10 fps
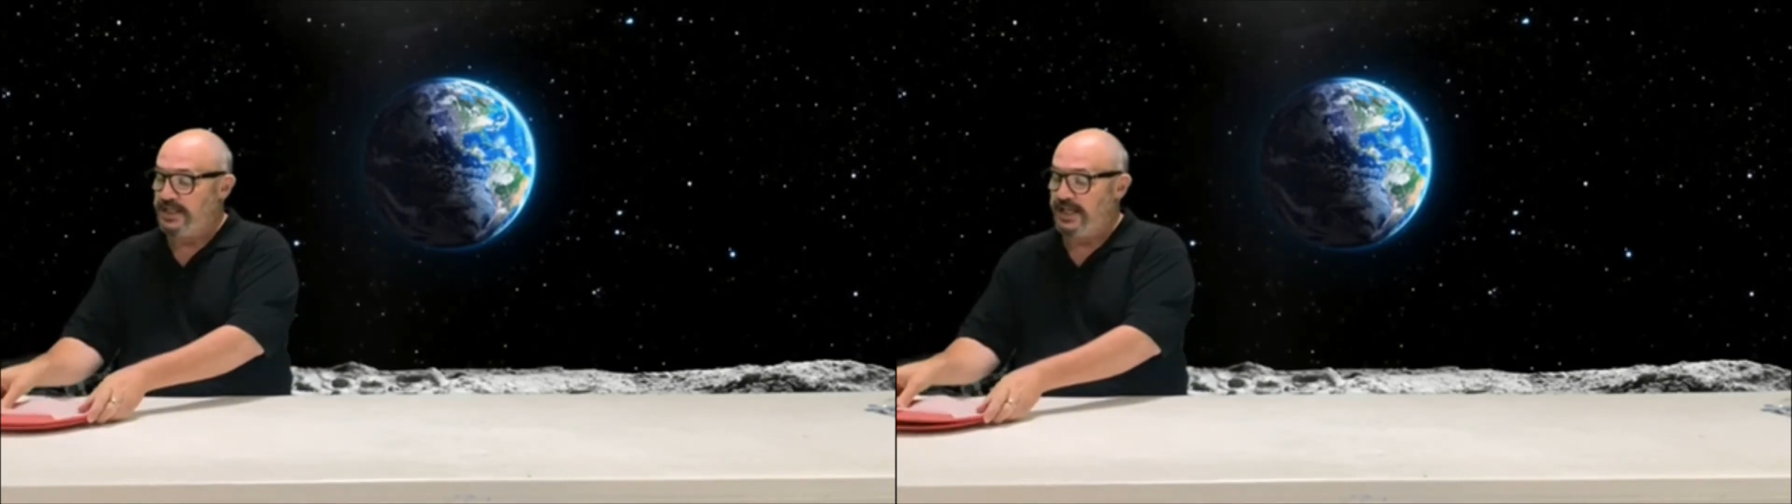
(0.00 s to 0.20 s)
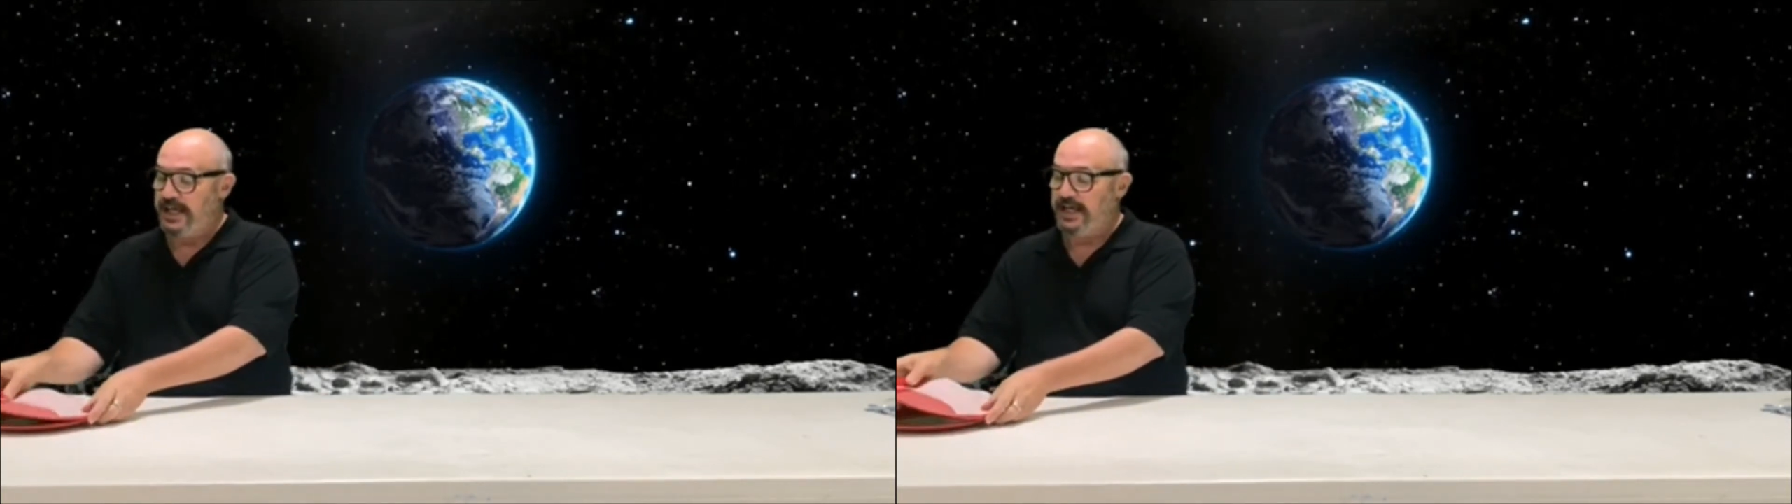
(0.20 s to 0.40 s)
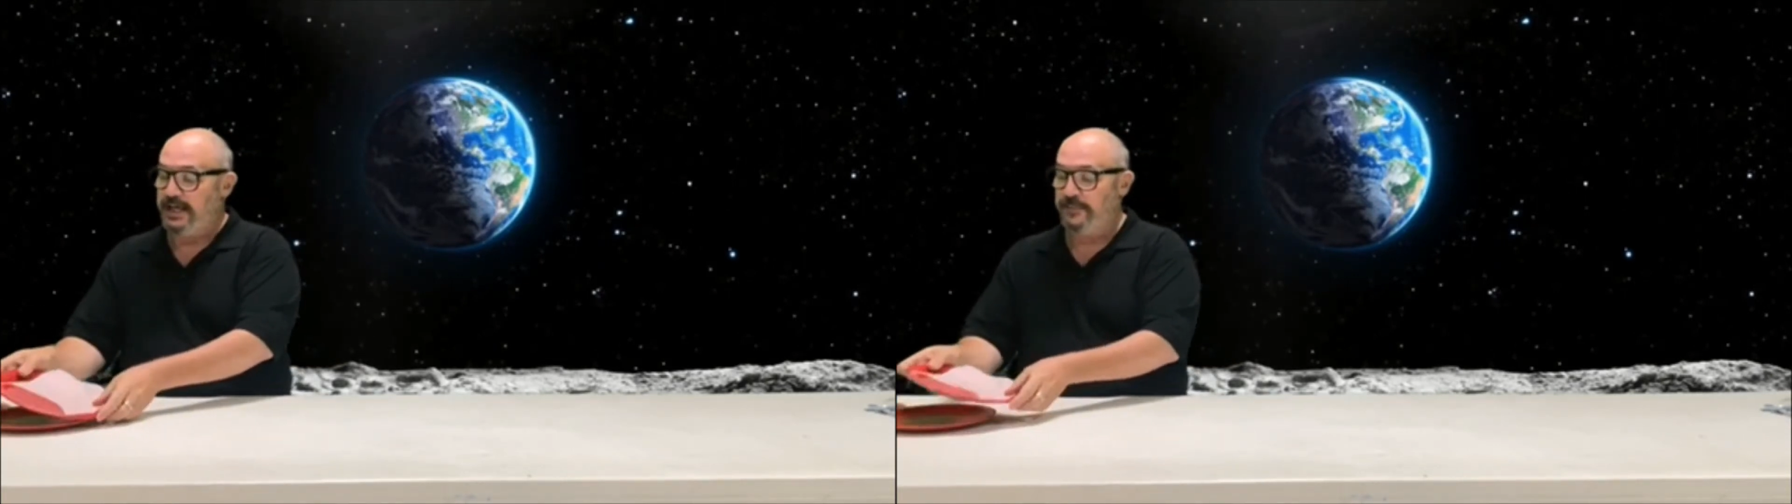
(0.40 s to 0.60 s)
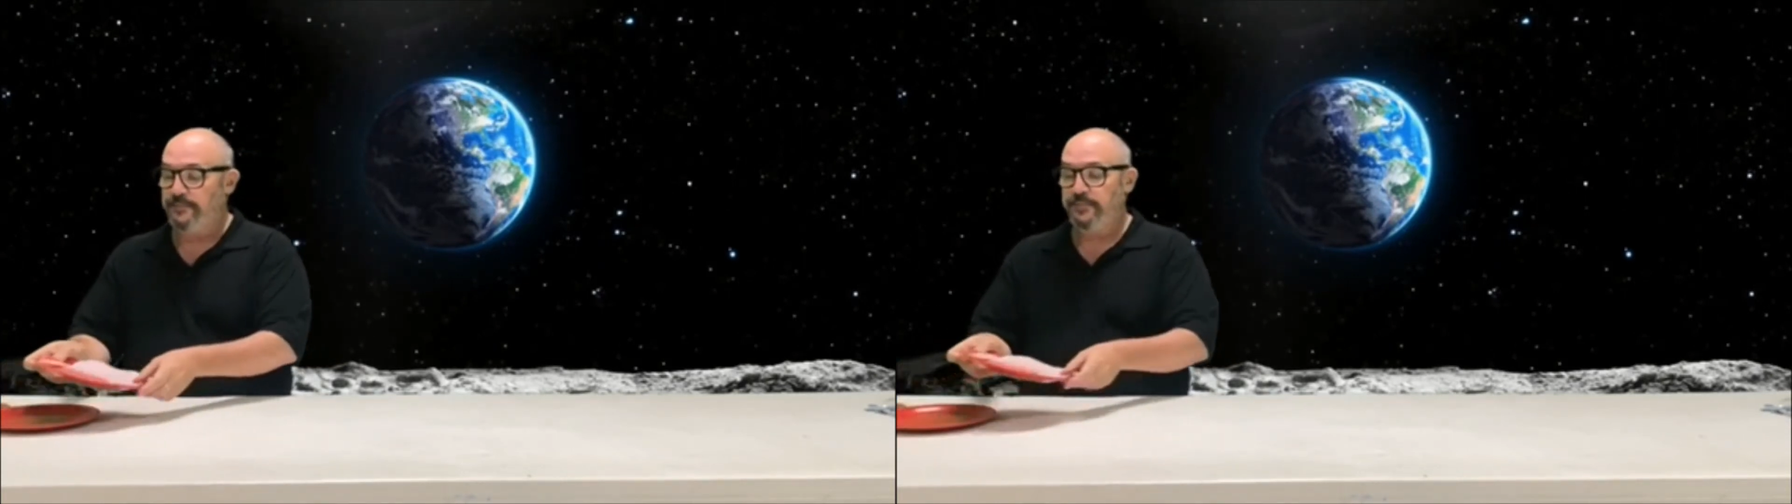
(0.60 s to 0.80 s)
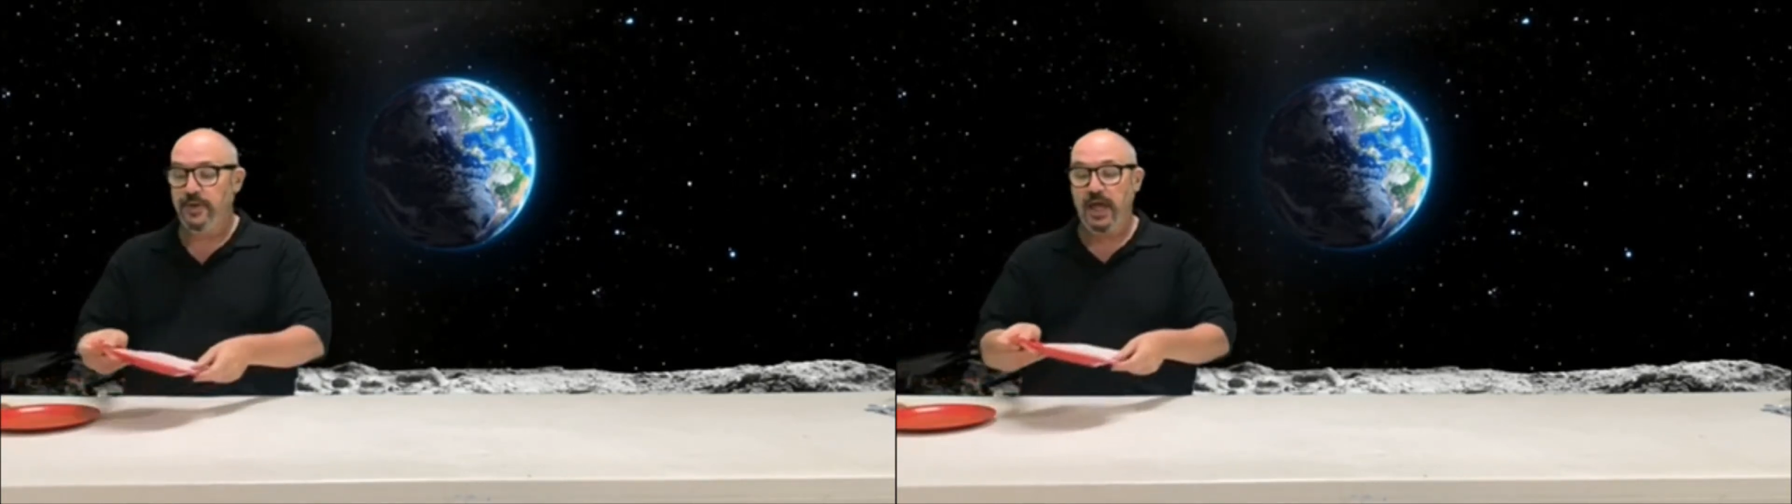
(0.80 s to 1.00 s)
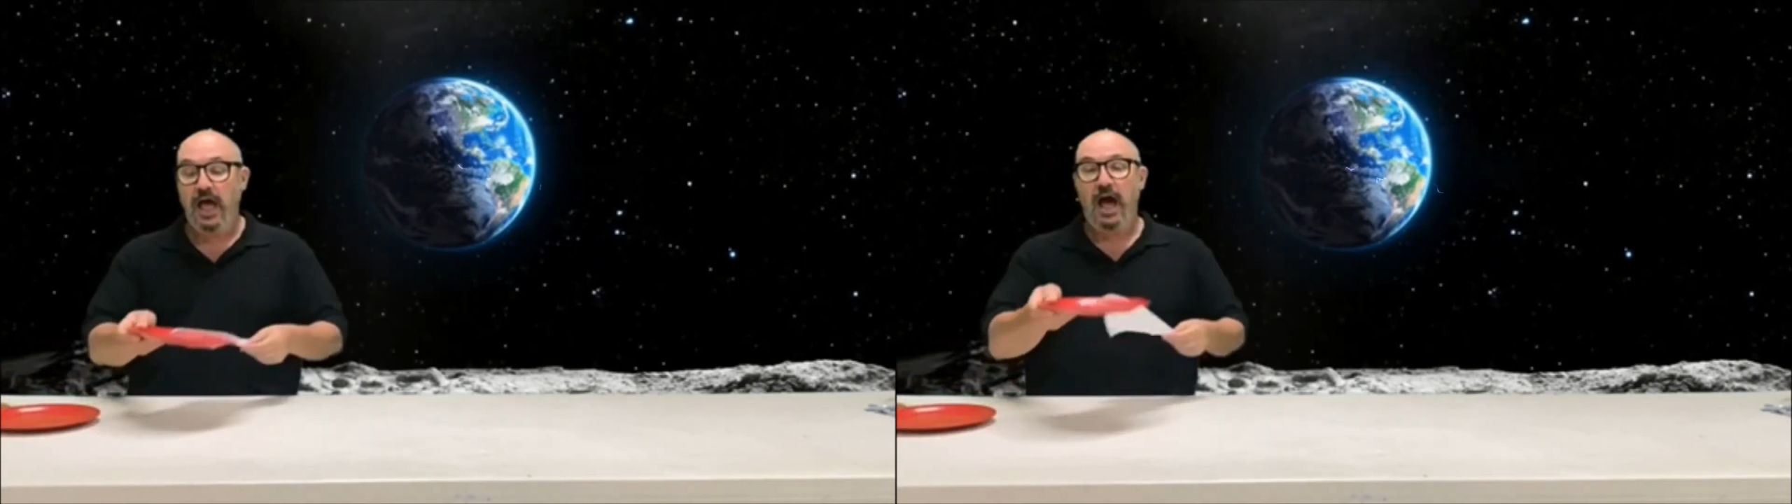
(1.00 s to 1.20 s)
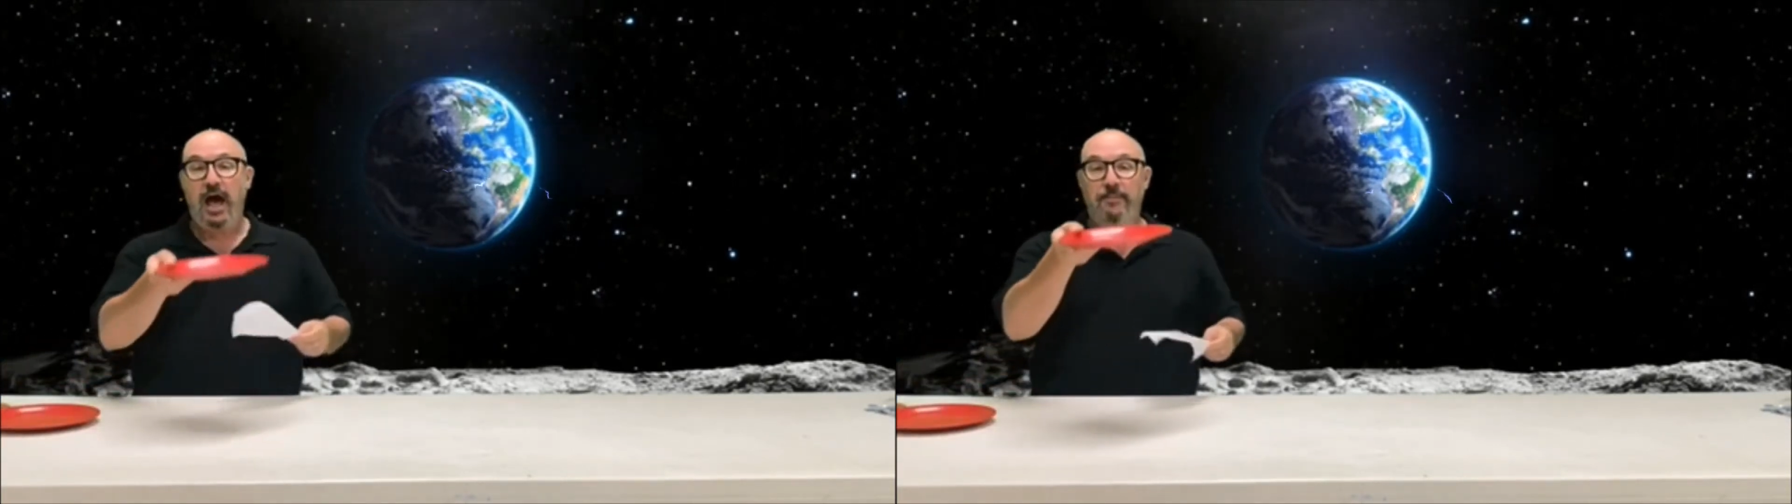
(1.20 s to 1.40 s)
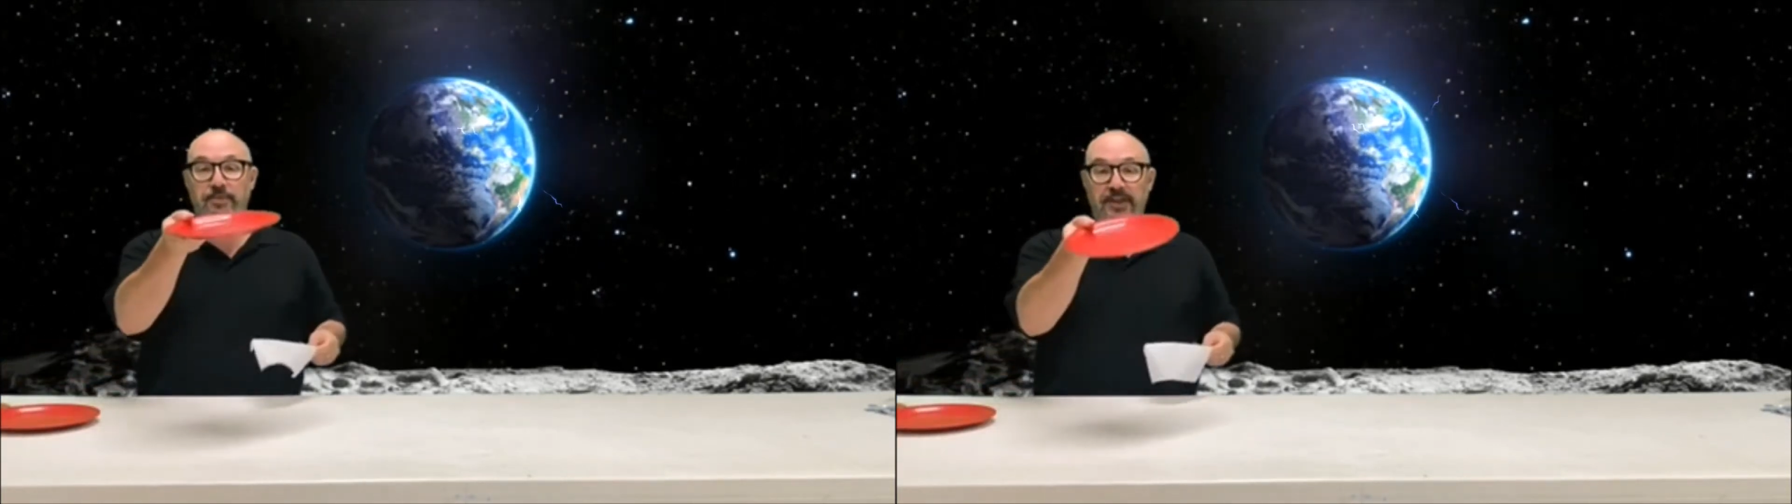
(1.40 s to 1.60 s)
need
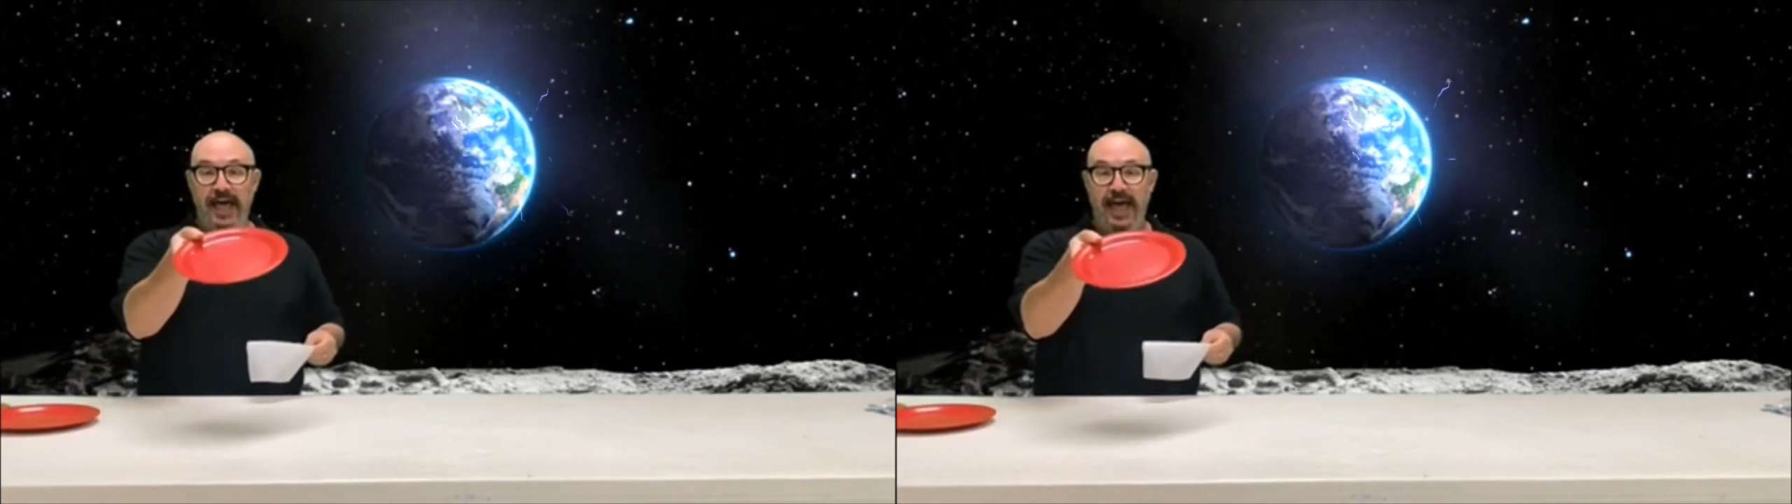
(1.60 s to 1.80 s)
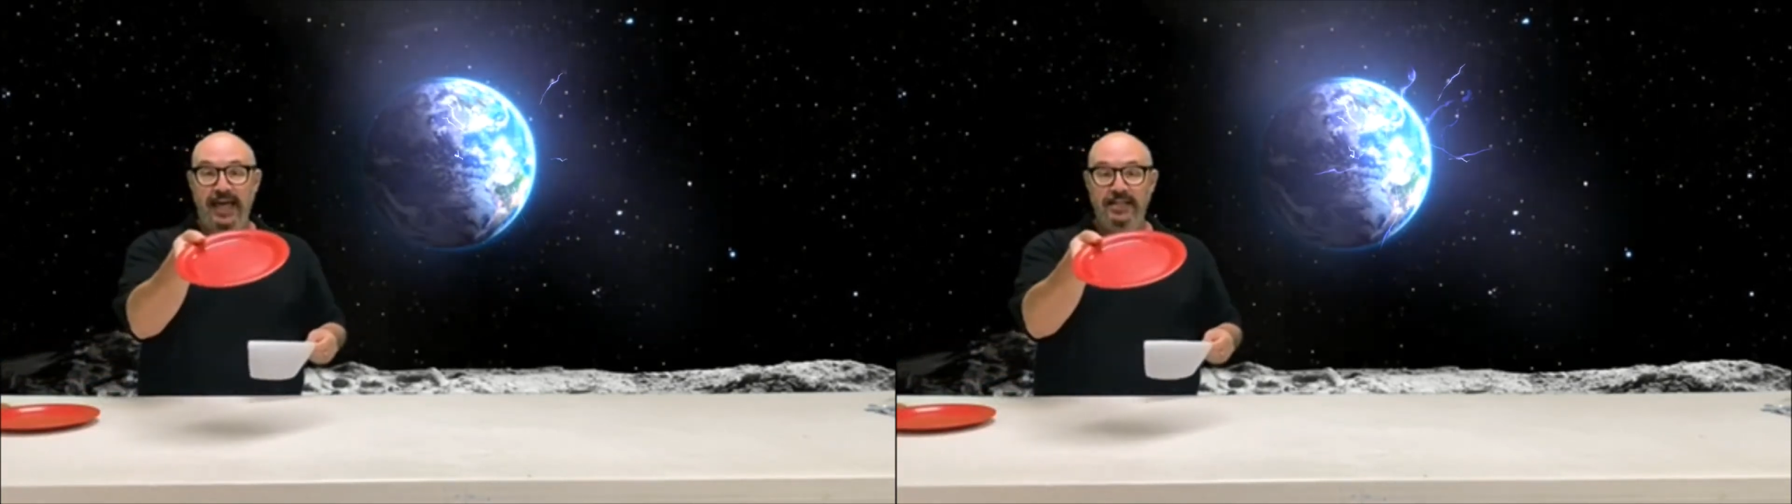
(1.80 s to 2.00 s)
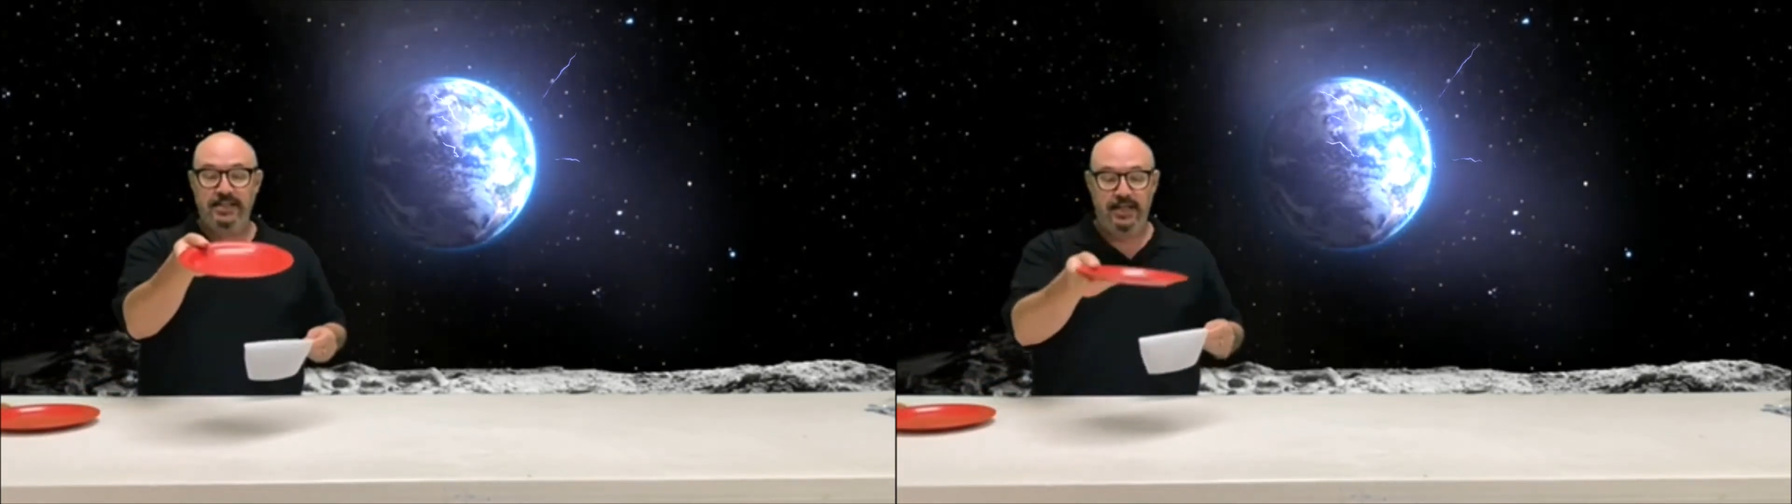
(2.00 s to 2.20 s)
a plate